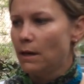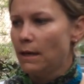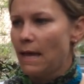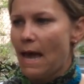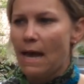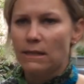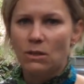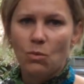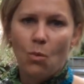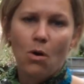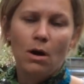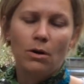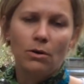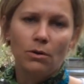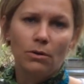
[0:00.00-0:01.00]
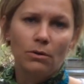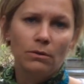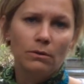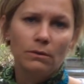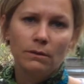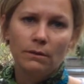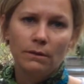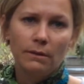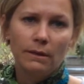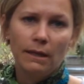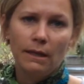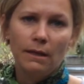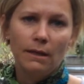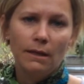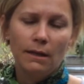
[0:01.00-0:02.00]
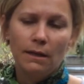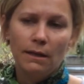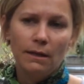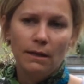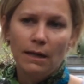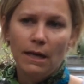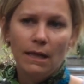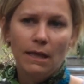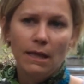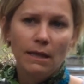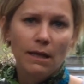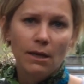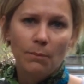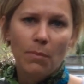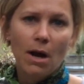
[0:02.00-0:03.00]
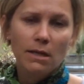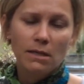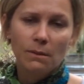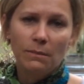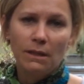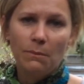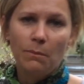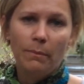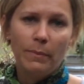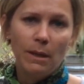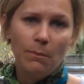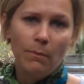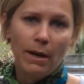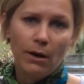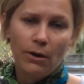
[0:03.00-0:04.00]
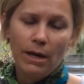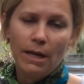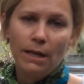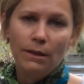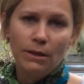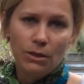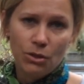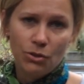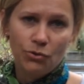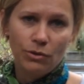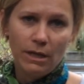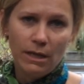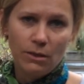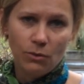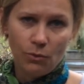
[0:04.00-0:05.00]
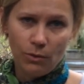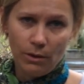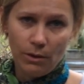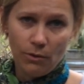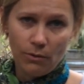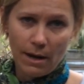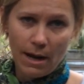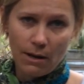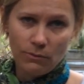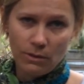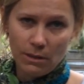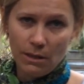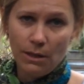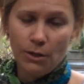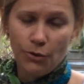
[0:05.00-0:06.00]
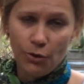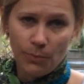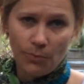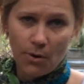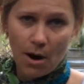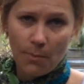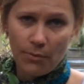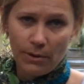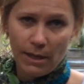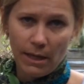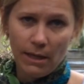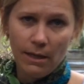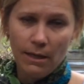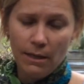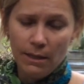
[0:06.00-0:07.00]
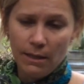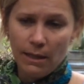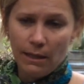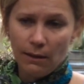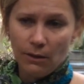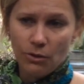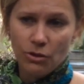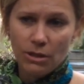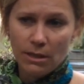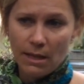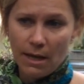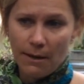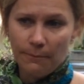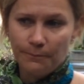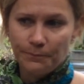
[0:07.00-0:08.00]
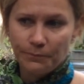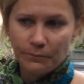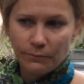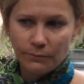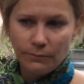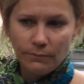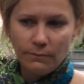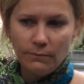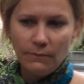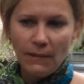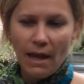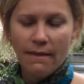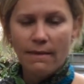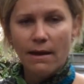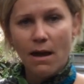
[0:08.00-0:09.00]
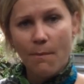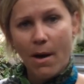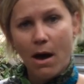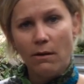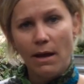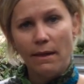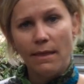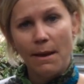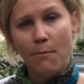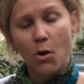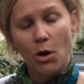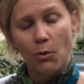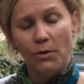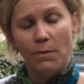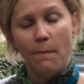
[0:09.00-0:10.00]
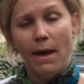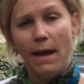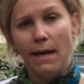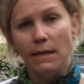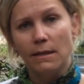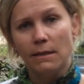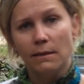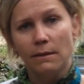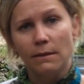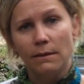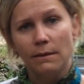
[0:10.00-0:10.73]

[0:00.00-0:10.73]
gas, water, that anything that could possibly be buried in the street or in the ground near your property. It alerts them, and they come out and they mark with paint